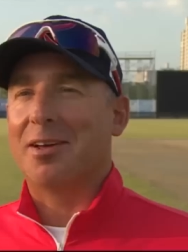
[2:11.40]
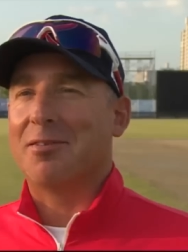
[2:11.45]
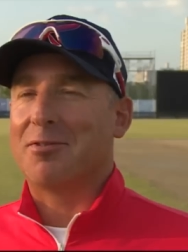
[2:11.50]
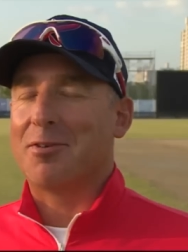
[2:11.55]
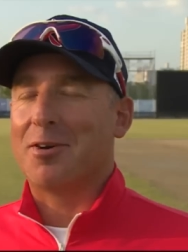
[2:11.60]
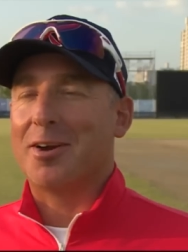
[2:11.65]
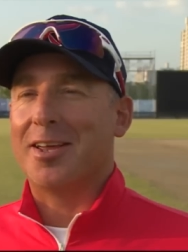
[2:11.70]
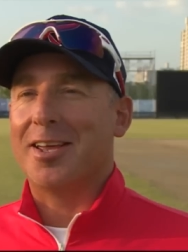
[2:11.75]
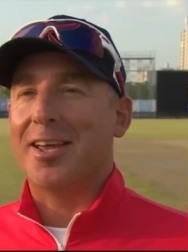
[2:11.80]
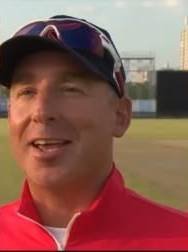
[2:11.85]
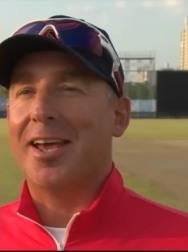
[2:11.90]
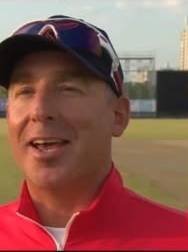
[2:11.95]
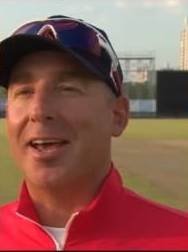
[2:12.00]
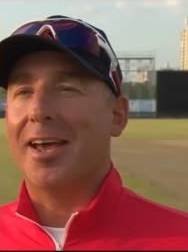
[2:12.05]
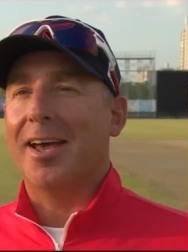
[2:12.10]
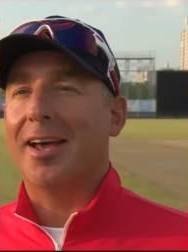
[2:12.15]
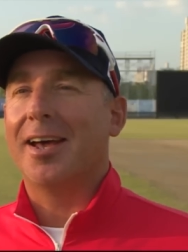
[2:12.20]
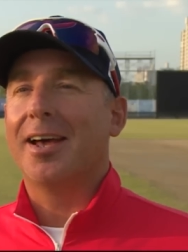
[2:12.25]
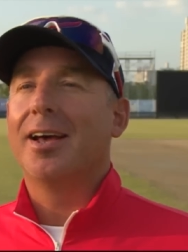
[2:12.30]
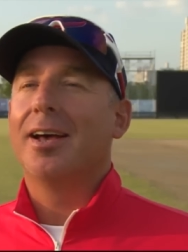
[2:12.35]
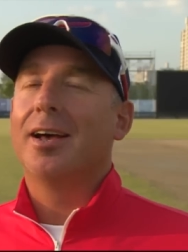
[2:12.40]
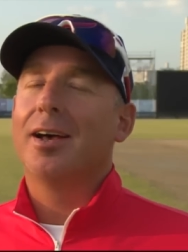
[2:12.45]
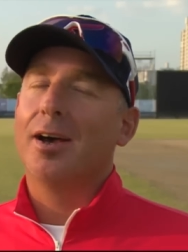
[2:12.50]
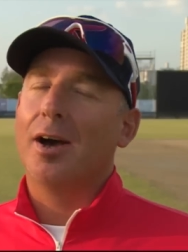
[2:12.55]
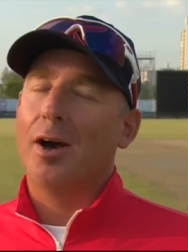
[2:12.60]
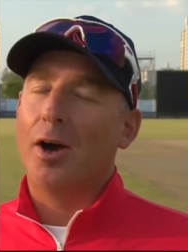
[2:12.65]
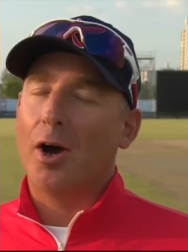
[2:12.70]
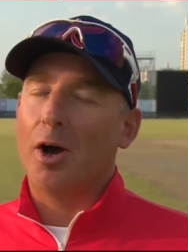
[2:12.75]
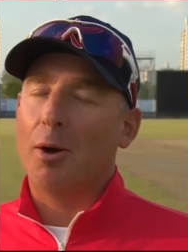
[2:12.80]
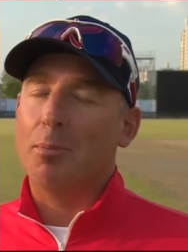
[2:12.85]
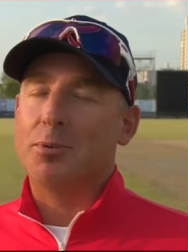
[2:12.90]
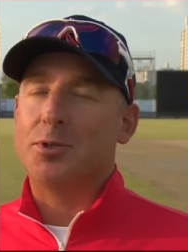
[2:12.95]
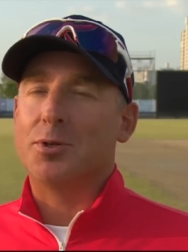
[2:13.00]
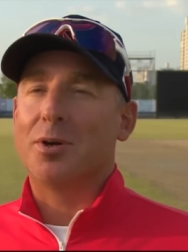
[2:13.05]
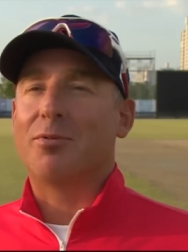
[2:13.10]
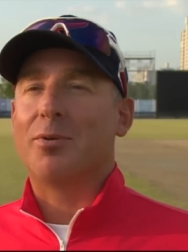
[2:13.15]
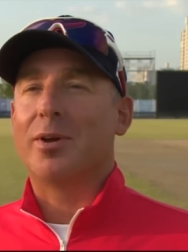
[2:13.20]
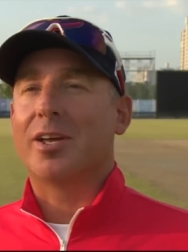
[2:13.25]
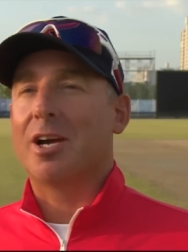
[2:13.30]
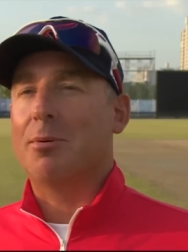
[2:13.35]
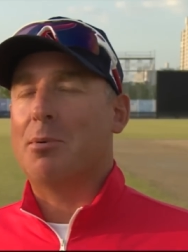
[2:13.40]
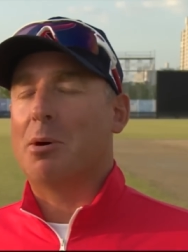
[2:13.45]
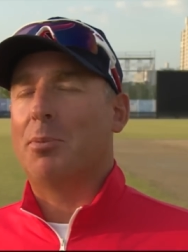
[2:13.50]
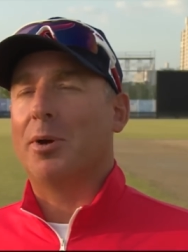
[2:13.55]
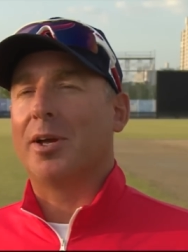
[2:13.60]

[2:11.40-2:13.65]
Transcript: for a year. Um, so if we come up